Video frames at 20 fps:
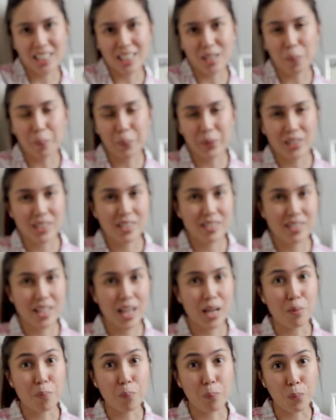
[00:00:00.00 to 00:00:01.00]
it appears
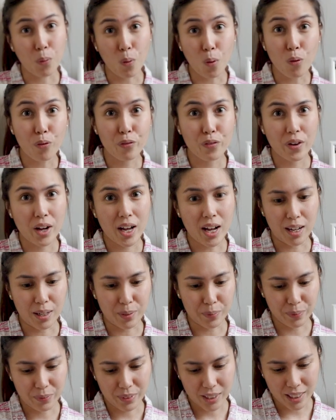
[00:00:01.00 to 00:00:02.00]
at both
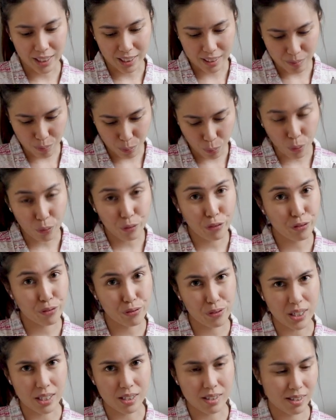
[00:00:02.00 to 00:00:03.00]
um both
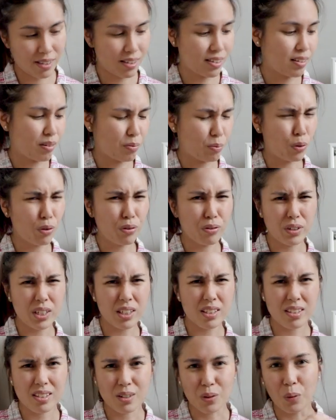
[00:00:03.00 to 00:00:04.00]
feet. Both
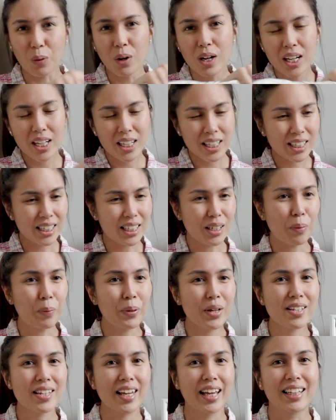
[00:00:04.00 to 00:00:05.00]
feet? No. It
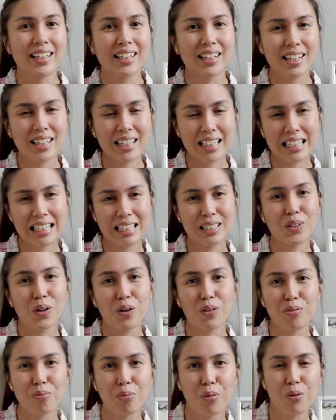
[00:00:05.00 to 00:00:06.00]
appears at the heel
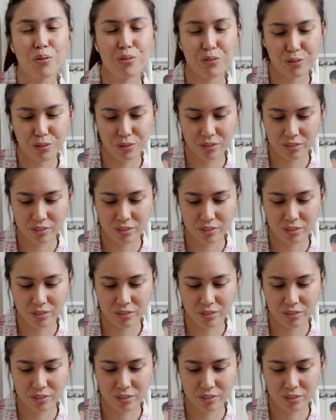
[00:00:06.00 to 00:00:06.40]
of both